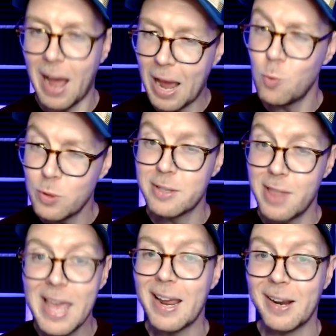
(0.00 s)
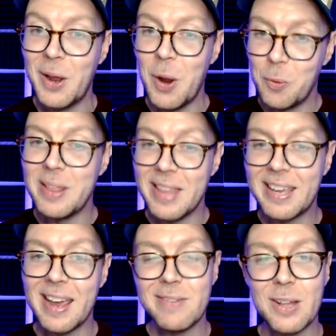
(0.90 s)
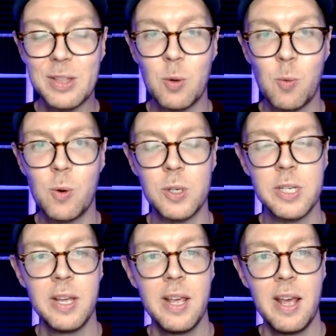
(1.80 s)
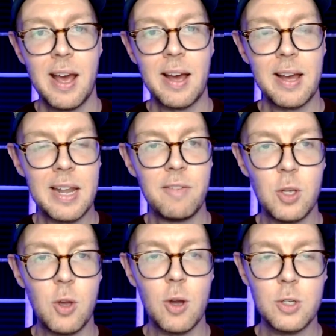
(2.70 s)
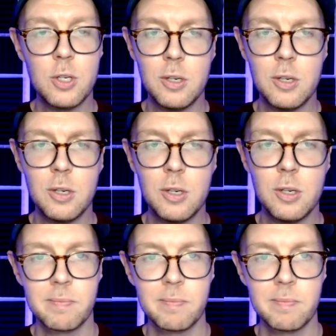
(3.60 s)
I was there when they gave out the award, and if you go to